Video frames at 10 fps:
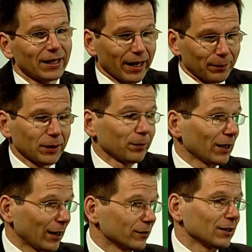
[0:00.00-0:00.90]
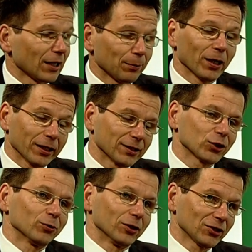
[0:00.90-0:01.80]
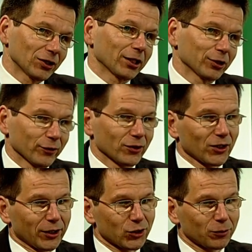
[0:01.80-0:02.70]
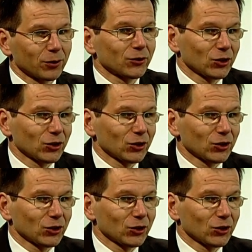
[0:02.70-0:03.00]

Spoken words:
and people have a bias towards sticking to the status quo,